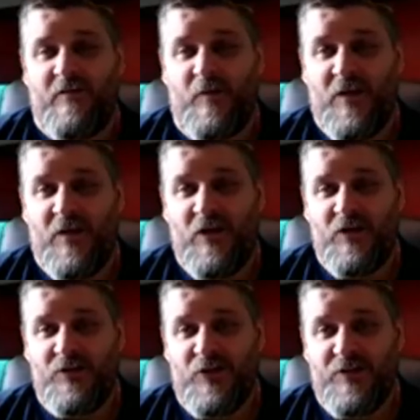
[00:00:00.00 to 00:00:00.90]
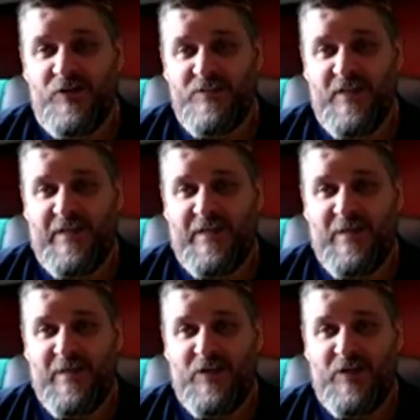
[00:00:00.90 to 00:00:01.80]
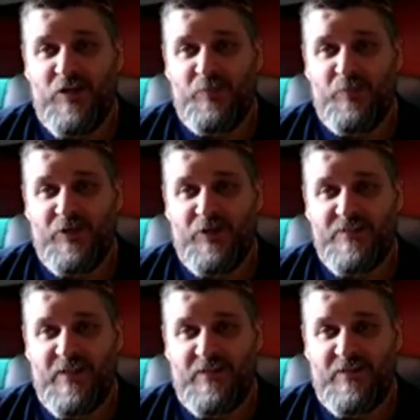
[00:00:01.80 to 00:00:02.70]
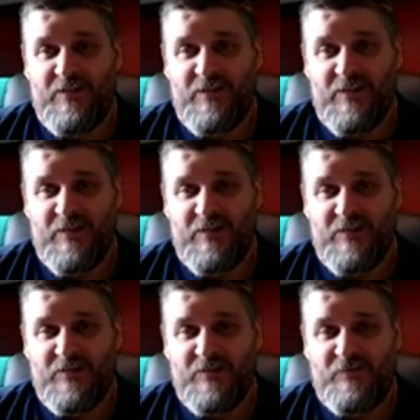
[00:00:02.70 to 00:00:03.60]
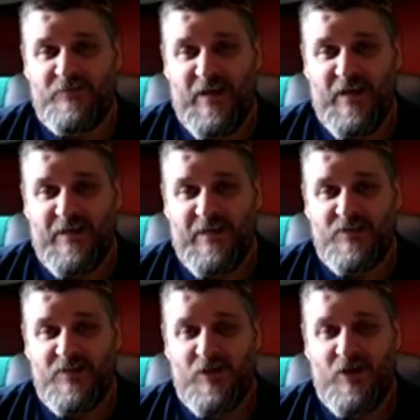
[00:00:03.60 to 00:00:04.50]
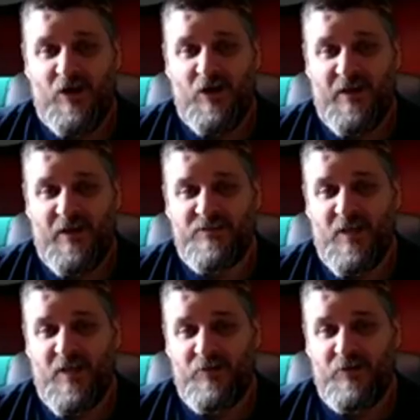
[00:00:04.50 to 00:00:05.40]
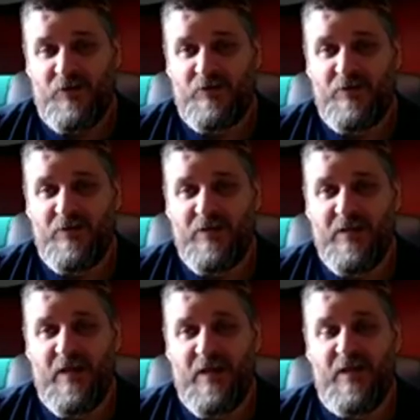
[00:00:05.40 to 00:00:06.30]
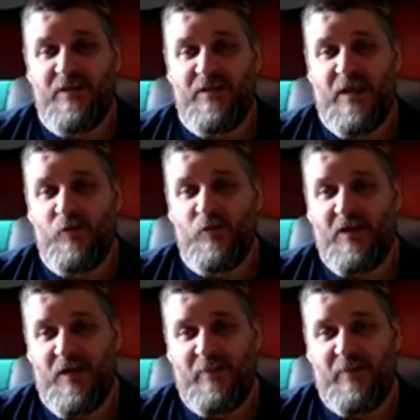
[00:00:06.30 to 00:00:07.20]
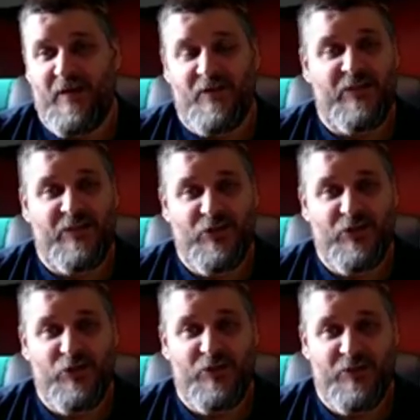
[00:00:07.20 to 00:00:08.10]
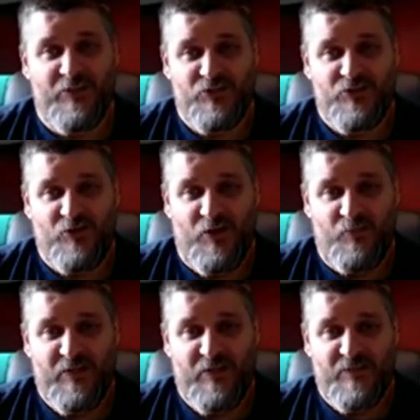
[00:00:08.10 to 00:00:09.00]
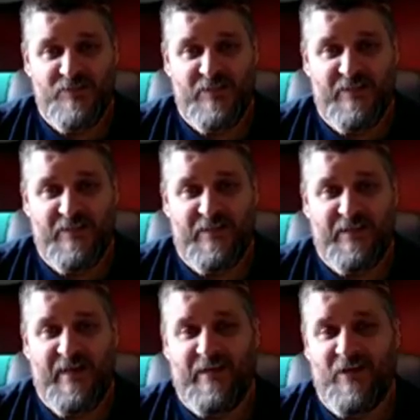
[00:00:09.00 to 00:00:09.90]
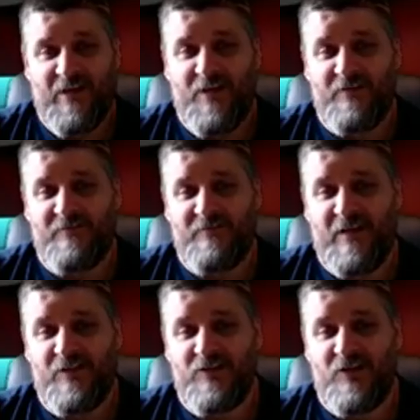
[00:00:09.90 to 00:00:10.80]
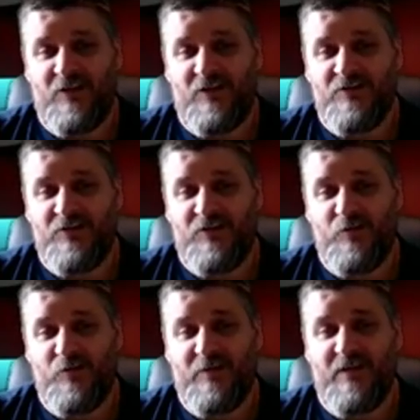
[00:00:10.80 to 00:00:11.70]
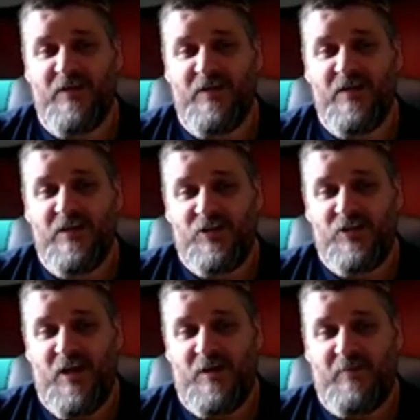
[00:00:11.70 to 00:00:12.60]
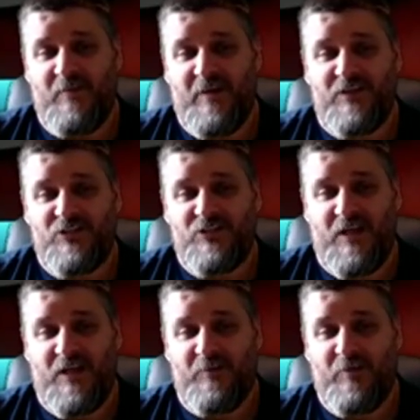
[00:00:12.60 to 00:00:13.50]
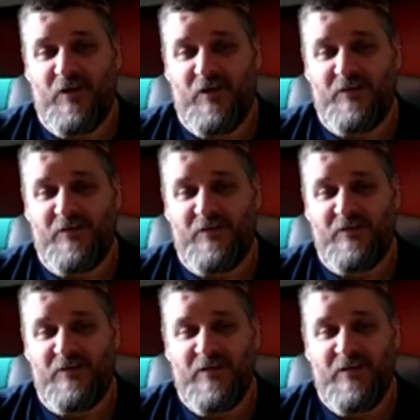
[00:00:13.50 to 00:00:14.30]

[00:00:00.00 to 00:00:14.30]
From here you'll notice that anybody who puts in the phrase RXW, they will be automatically included in this drawing. We can see that Katiana, Valendar, Scuba, Sean Mack, Jay Parton